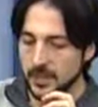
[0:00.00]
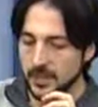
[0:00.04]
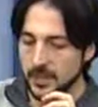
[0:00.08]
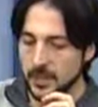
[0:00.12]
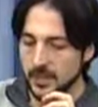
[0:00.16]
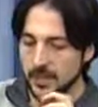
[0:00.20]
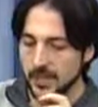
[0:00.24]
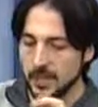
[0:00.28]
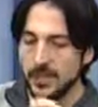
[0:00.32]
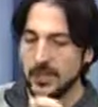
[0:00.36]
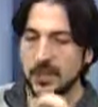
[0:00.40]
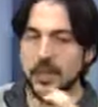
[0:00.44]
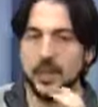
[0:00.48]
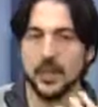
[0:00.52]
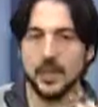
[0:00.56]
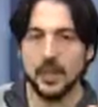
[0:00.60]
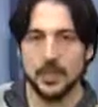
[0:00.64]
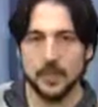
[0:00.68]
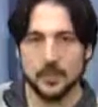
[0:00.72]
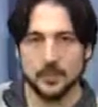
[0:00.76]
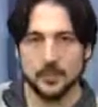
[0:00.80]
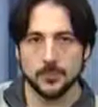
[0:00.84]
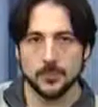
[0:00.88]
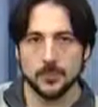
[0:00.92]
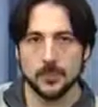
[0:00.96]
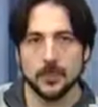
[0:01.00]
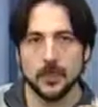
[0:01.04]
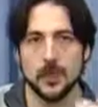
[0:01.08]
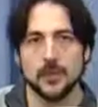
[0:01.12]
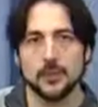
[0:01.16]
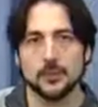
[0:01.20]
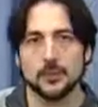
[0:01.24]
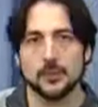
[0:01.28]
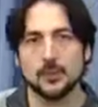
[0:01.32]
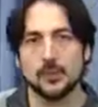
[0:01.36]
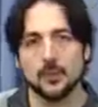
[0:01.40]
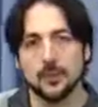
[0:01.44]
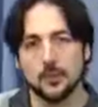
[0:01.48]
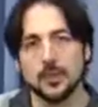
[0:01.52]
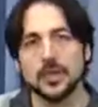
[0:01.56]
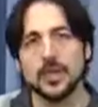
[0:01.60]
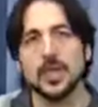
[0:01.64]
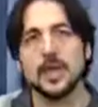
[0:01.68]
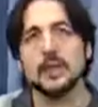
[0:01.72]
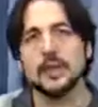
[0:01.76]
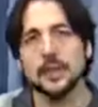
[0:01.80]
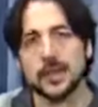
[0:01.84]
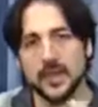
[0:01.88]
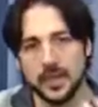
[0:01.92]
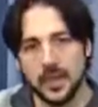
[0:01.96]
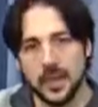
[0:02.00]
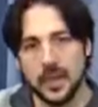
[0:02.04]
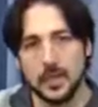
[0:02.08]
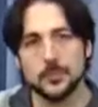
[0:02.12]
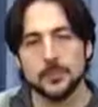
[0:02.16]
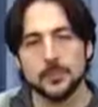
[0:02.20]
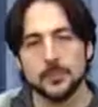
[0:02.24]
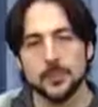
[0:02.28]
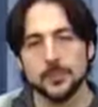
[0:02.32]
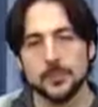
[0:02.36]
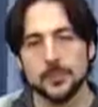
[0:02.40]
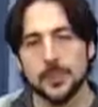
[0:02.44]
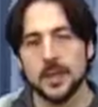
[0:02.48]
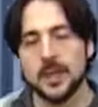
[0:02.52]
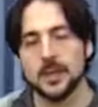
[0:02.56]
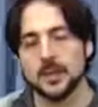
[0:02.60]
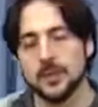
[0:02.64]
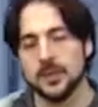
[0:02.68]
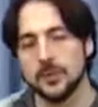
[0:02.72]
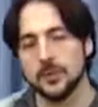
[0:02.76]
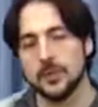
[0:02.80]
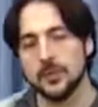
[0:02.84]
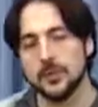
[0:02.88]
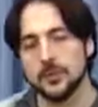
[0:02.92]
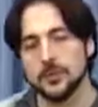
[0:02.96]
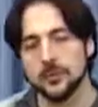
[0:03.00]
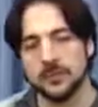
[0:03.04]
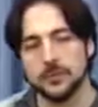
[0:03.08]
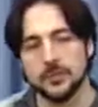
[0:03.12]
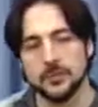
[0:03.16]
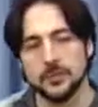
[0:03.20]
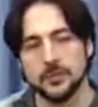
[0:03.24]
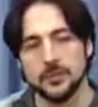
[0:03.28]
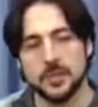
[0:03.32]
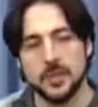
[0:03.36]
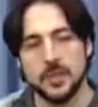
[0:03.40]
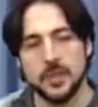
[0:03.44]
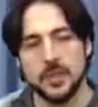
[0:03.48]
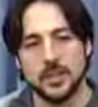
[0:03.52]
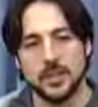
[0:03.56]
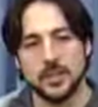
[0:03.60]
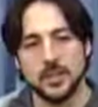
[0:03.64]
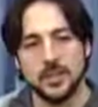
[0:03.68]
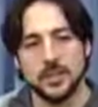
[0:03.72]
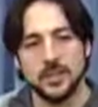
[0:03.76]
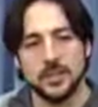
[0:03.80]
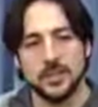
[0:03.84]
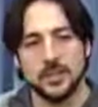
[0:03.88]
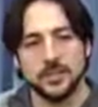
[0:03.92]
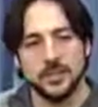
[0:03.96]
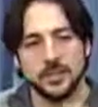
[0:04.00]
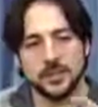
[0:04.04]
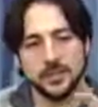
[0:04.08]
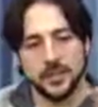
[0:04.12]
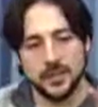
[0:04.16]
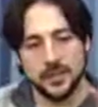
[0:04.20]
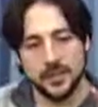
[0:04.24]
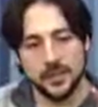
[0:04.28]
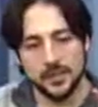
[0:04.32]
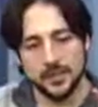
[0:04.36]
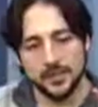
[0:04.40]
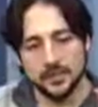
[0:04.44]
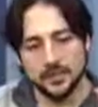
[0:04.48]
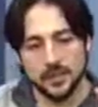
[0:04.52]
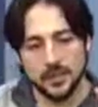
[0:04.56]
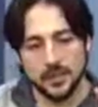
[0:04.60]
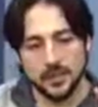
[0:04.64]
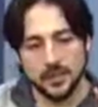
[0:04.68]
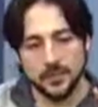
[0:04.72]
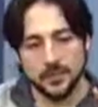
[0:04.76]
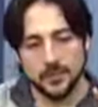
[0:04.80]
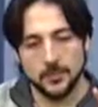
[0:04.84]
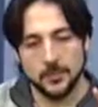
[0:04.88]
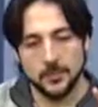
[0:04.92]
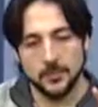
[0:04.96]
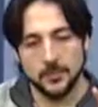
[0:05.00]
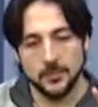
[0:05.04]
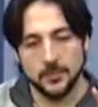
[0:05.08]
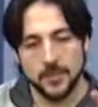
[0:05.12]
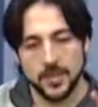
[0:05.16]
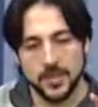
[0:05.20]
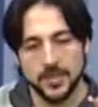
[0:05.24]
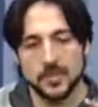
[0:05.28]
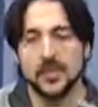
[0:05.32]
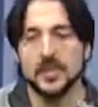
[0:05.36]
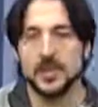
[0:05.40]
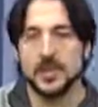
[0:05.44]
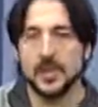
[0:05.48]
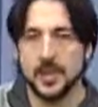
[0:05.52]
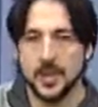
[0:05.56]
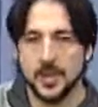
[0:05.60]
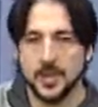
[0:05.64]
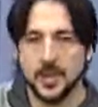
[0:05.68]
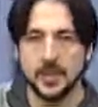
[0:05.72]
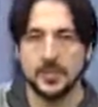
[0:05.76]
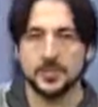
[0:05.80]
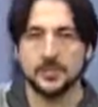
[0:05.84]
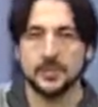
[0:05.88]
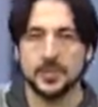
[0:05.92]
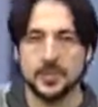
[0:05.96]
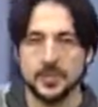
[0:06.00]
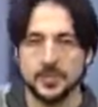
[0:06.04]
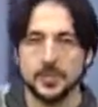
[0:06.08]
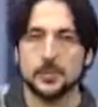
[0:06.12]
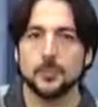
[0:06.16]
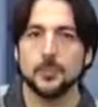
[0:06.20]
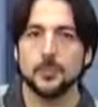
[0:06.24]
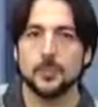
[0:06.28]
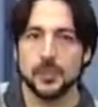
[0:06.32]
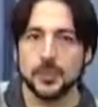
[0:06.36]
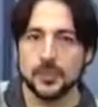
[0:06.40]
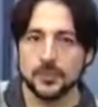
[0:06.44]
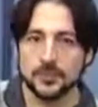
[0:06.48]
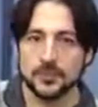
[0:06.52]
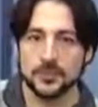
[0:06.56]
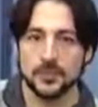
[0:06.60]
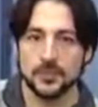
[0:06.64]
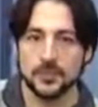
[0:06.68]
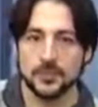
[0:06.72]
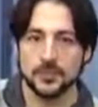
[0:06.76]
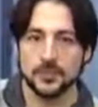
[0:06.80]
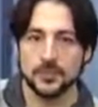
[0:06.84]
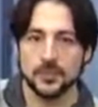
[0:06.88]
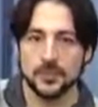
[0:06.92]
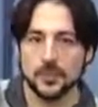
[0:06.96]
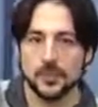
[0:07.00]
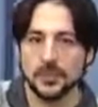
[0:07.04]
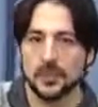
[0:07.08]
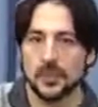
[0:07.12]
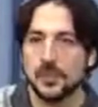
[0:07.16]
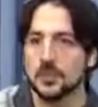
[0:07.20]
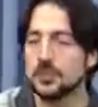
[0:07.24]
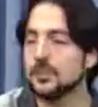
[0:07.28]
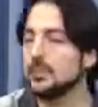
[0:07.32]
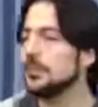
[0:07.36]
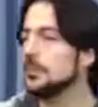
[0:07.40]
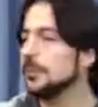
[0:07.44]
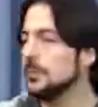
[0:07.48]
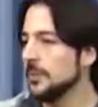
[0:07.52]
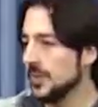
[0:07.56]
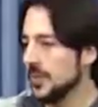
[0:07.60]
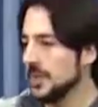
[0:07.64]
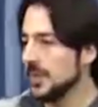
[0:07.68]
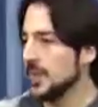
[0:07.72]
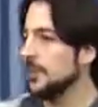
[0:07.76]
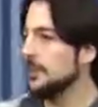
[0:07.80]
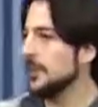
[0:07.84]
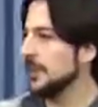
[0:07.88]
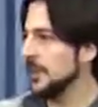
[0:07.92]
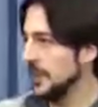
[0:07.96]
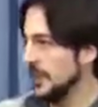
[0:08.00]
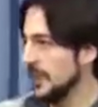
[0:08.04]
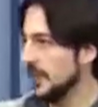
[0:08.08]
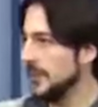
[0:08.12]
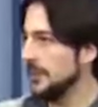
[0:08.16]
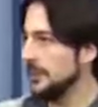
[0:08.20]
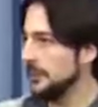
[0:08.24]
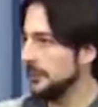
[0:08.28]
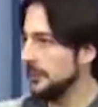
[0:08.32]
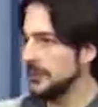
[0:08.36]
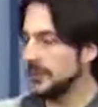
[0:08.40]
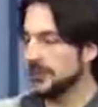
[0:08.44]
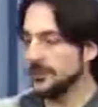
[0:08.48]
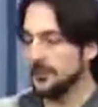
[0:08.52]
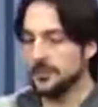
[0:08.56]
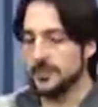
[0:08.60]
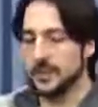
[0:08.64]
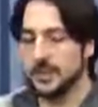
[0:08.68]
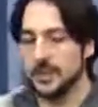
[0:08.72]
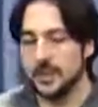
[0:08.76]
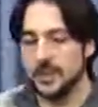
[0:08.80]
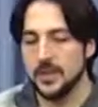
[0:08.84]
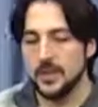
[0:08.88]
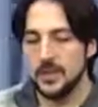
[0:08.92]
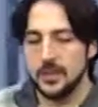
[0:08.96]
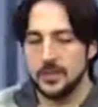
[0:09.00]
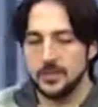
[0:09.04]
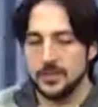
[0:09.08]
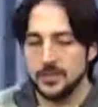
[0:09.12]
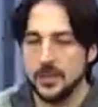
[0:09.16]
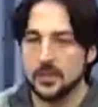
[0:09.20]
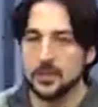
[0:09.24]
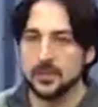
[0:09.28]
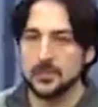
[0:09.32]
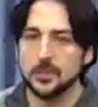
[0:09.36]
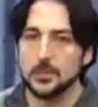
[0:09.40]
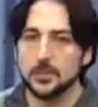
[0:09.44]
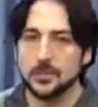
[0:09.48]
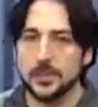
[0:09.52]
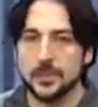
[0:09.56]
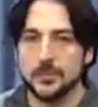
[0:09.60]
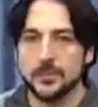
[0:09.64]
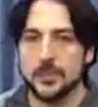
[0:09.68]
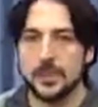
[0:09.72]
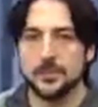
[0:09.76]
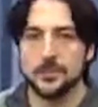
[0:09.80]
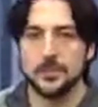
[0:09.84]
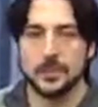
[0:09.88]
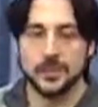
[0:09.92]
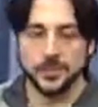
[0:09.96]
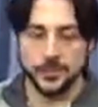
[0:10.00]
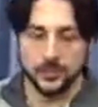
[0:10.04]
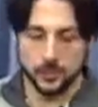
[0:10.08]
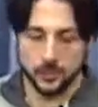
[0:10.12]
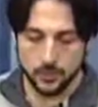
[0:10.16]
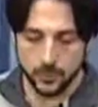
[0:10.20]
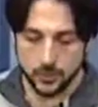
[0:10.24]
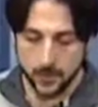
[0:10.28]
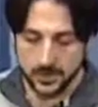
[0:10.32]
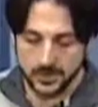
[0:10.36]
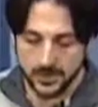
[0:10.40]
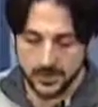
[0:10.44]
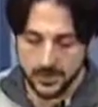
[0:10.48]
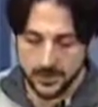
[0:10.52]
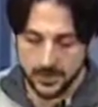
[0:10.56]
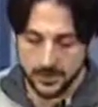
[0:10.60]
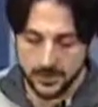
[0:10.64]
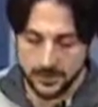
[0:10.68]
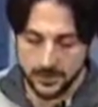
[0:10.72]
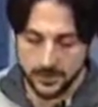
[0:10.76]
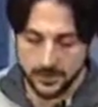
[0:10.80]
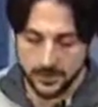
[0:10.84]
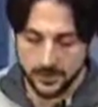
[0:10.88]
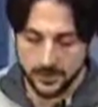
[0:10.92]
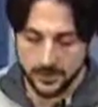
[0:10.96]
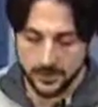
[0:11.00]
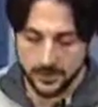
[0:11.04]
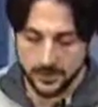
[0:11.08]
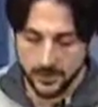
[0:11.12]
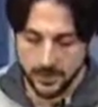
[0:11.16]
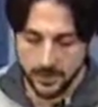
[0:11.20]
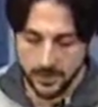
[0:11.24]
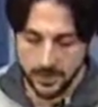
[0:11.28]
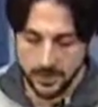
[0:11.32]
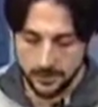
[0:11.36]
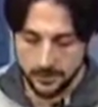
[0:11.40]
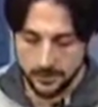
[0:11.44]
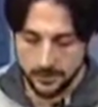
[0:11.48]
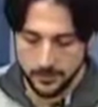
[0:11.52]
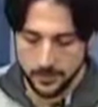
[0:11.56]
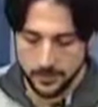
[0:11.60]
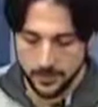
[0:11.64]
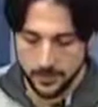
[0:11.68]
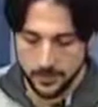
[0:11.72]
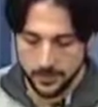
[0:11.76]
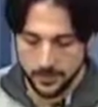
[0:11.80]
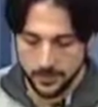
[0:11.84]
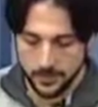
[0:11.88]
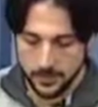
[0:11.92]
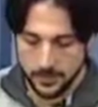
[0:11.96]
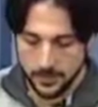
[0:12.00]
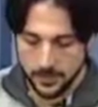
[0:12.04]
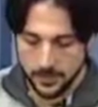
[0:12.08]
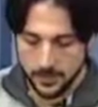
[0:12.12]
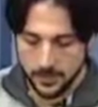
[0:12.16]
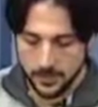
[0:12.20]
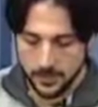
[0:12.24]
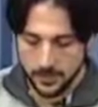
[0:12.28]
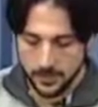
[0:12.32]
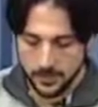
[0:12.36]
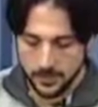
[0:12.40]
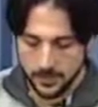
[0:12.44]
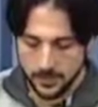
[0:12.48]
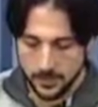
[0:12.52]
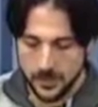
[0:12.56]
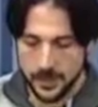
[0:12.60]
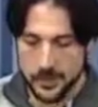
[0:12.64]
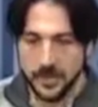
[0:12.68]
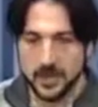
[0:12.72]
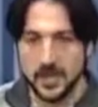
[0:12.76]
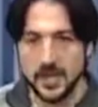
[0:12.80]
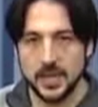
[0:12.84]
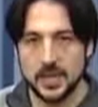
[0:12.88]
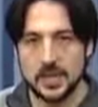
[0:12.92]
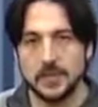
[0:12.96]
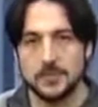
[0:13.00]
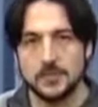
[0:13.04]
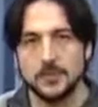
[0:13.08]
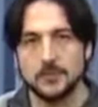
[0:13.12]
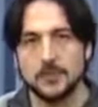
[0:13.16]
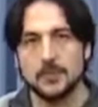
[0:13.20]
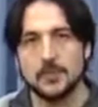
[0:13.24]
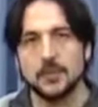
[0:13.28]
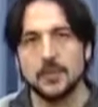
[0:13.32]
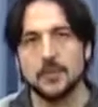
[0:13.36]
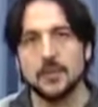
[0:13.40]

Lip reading: a help, who can help humanity also, they may help this person to become a helper. Because remember always that their main aim,